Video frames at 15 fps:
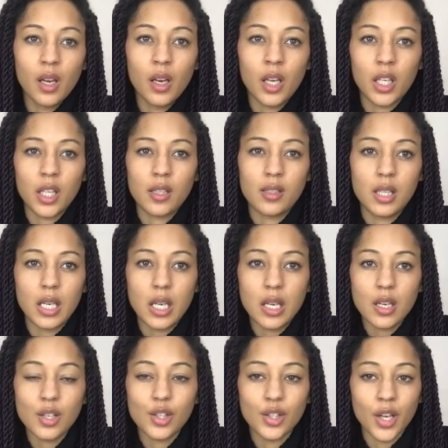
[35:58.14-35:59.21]
like a
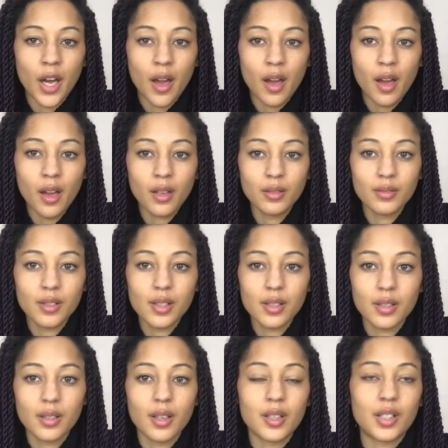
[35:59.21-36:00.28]
t-shirt
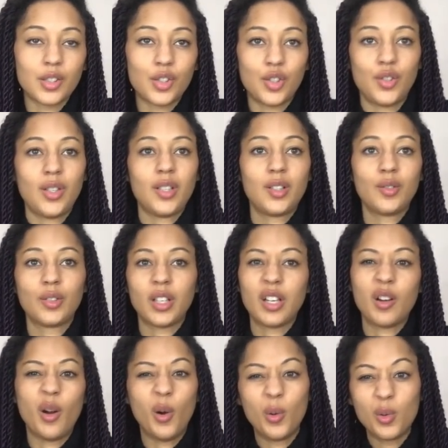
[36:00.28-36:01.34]
a distressed
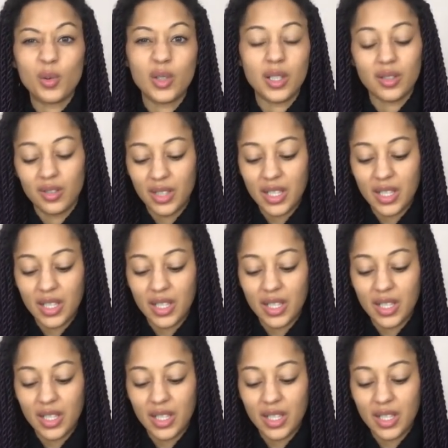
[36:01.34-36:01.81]
looking oldish